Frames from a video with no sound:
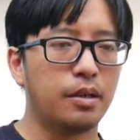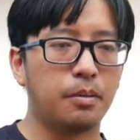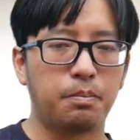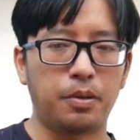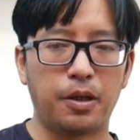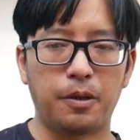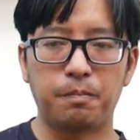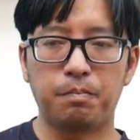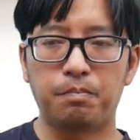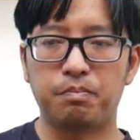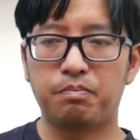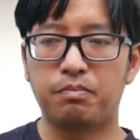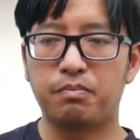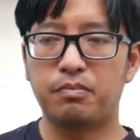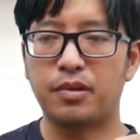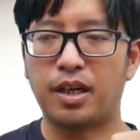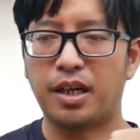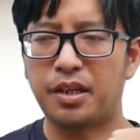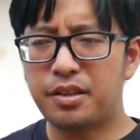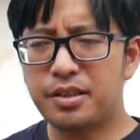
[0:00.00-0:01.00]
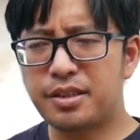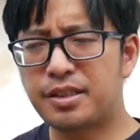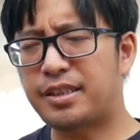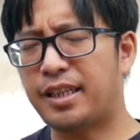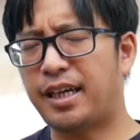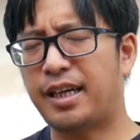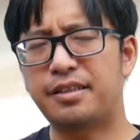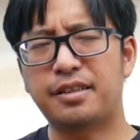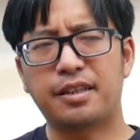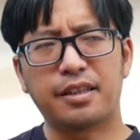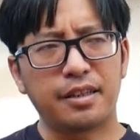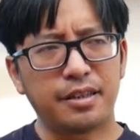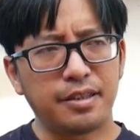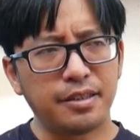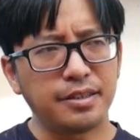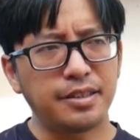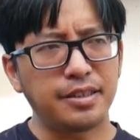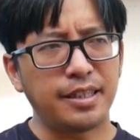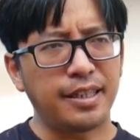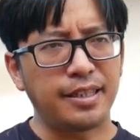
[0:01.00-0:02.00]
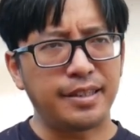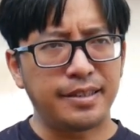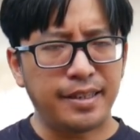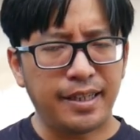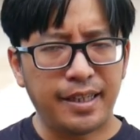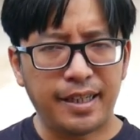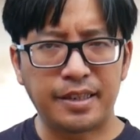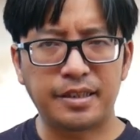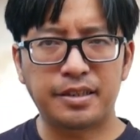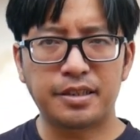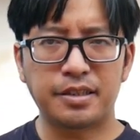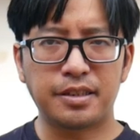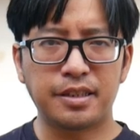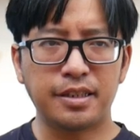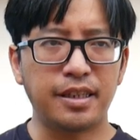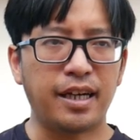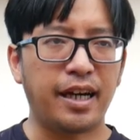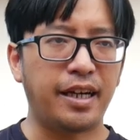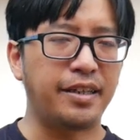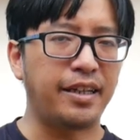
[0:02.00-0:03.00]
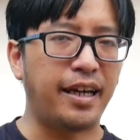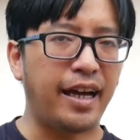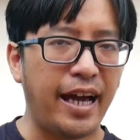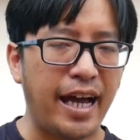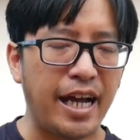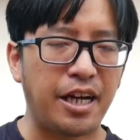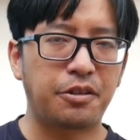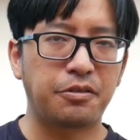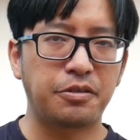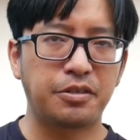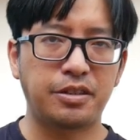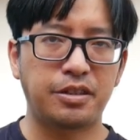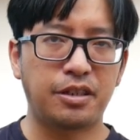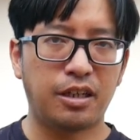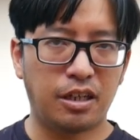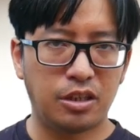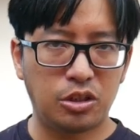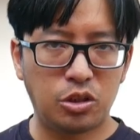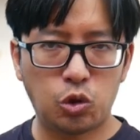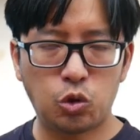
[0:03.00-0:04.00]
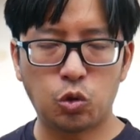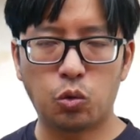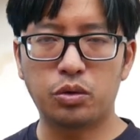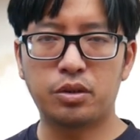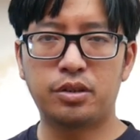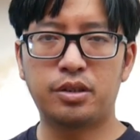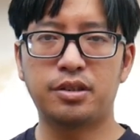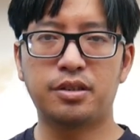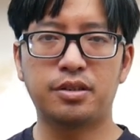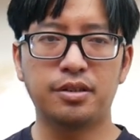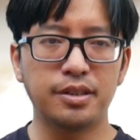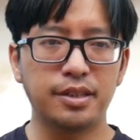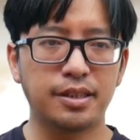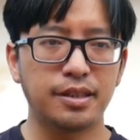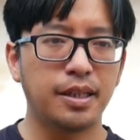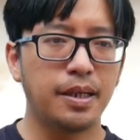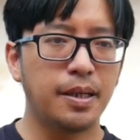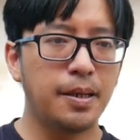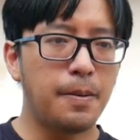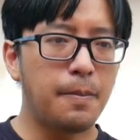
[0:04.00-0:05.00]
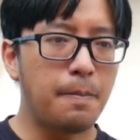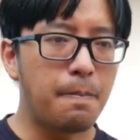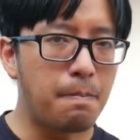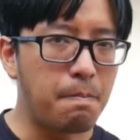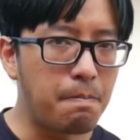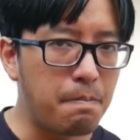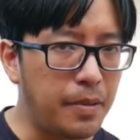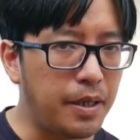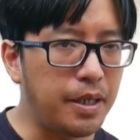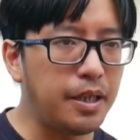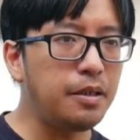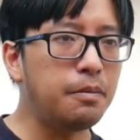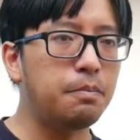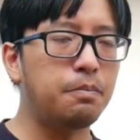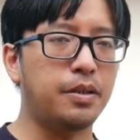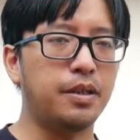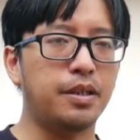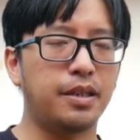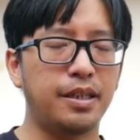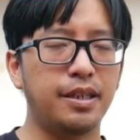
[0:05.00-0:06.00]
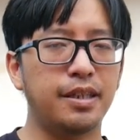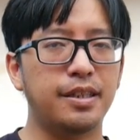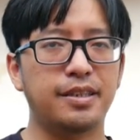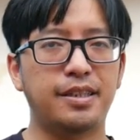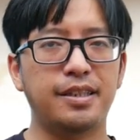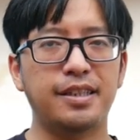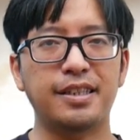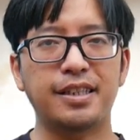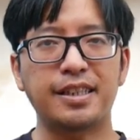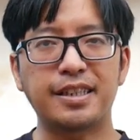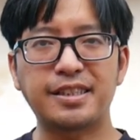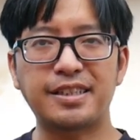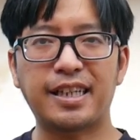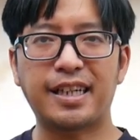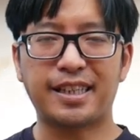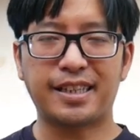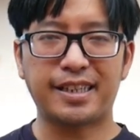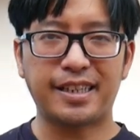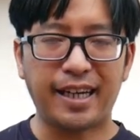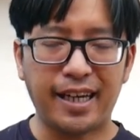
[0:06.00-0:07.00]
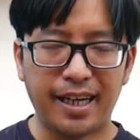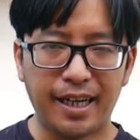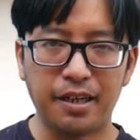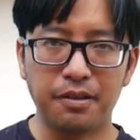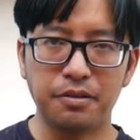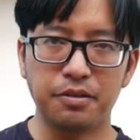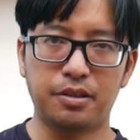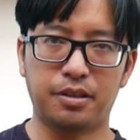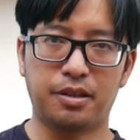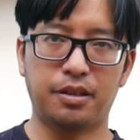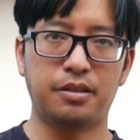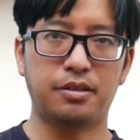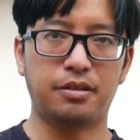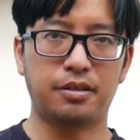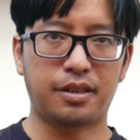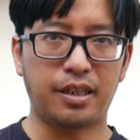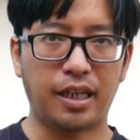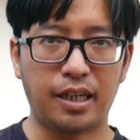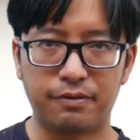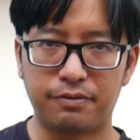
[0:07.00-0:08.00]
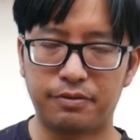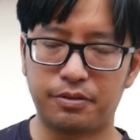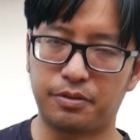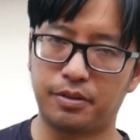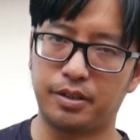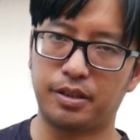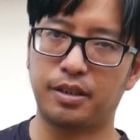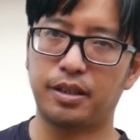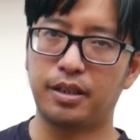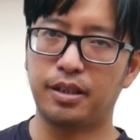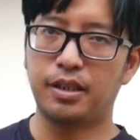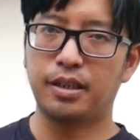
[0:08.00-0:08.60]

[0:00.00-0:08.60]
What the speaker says: But understand that this intensity and accuracy at short distance may be the exact counter to cavalry.